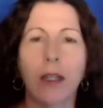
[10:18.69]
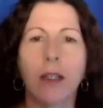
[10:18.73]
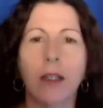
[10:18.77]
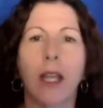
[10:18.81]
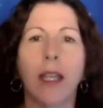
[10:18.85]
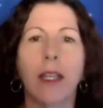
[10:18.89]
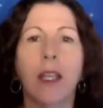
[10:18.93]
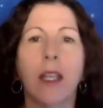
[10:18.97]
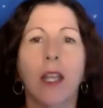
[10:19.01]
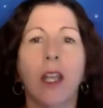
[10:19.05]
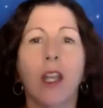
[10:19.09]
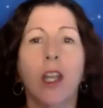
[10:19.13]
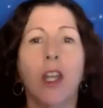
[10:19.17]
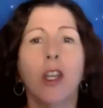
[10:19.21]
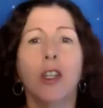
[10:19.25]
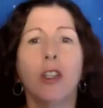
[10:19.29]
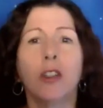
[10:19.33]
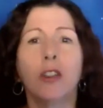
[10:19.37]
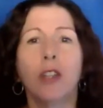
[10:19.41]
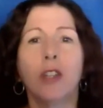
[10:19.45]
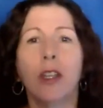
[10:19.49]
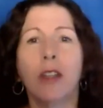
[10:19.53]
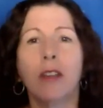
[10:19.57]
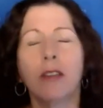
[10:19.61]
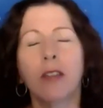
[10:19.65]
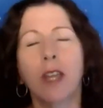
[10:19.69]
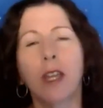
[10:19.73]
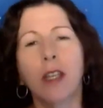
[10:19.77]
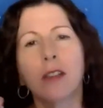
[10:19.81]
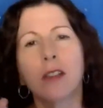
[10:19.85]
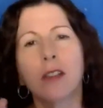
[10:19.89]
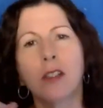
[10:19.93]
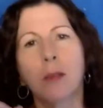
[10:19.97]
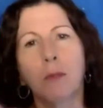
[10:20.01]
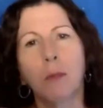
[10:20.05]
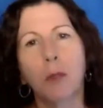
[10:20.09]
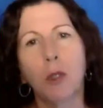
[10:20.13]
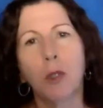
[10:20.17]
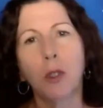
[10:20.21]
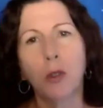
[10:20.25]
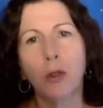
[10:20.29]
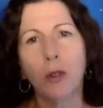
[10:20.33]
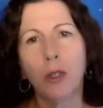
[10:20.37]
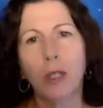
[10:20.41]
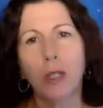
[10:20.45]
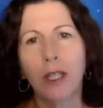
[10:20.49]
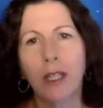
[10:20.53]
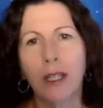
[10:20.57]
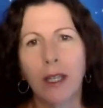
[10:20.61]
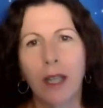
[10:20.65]
Like there's the
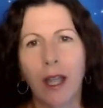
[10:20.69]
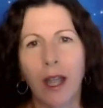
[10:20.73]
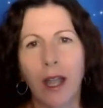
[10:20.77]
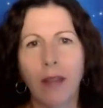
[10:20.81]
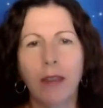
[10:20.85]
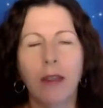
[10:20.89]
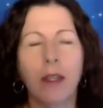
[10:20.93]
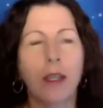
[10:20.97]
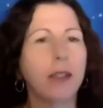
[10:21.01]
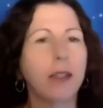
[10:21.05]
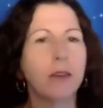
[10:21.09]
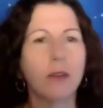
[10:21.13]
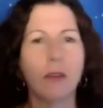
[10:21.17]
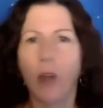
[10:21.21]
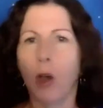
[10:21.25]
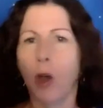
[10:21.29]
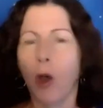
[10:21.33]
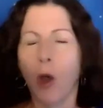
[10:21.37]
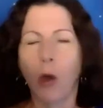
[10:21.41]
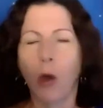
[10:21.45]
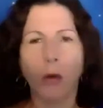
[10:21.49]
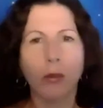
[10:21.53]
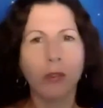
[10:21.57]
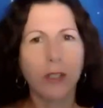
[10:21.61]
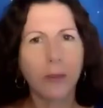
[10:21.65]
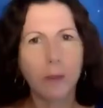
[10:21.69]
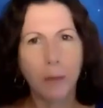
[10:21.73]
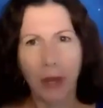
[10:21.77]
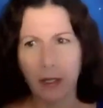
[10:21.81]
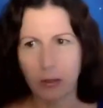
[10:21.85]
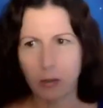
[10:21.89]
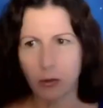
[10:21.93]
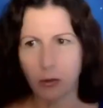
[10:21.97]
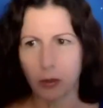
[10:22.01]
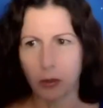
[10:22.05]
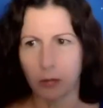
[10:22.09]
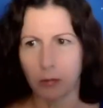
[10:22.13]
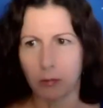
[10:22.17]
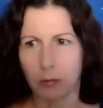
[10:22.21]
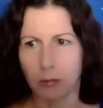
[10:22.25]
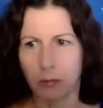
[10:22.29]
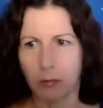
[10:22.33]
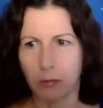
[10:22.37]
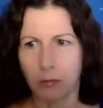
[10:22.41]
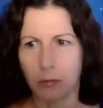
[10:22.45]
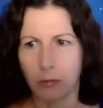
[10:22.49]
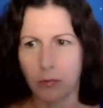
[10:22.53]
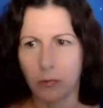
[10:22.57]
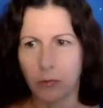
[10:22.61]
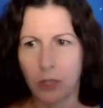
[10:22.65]
beauty and the whole spectrum.
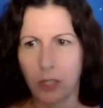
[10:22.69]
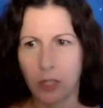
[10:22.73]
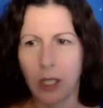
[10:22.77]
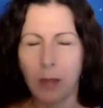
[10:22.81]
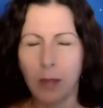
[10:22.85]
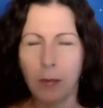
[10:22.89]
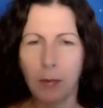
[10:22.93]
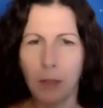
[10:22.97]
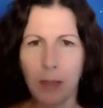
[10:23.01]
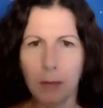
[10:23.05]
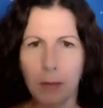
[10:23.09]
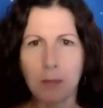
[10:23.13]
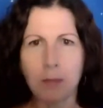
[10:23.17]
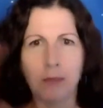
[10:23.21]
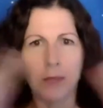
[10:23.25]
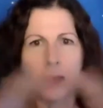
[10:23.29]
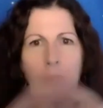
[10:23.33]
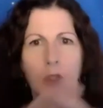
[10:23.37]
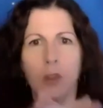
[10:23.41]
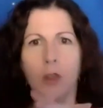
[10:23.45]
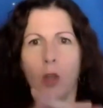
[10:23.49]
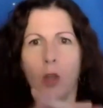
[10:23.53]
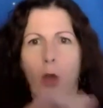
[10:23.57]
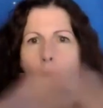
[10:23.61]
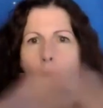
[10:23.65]
Do you hear me? The